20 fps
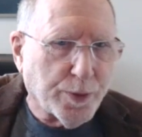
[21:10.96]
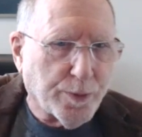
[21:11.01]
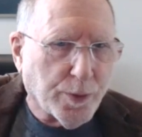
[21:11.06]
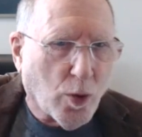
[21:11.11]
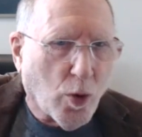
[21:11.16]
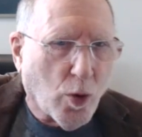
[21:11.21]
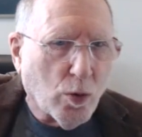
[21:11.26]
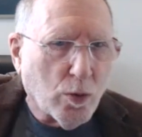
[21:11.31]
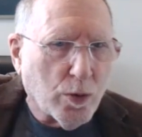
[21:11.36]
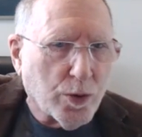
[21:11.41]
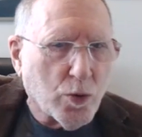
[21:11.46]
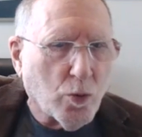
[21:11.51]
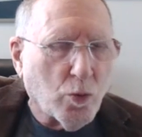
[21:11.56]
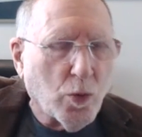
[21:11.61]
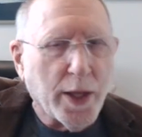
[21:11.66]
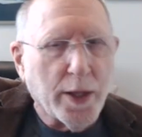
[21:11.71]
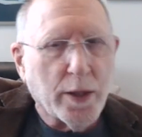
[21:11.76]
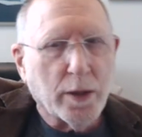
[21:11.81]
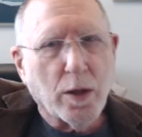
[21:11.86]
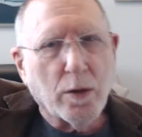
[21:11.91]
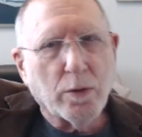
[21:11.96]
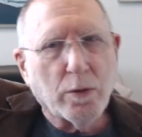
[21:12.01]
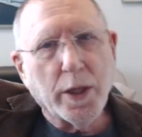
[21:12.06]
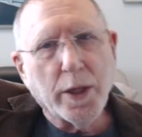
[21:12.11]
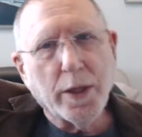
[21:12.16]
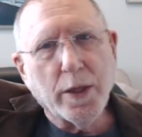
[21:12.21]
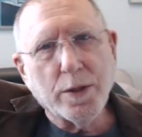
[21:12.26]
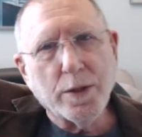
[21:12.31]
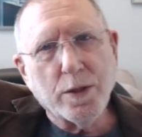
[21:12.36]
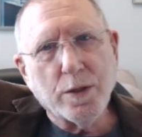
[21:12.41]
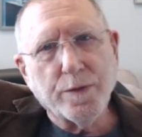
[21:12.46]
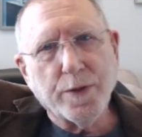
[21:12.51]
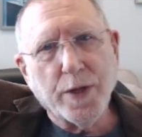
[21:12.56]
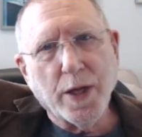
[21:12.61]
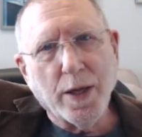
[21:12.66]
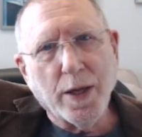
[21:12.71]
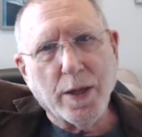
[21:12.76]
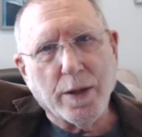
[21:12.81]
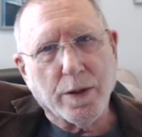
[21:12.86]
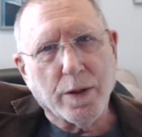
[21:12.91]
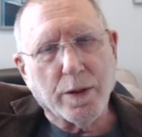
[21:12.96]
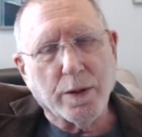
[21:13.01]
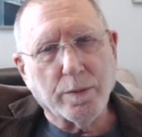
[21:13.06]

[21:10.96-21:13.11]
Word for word: holds away the loneliness of death.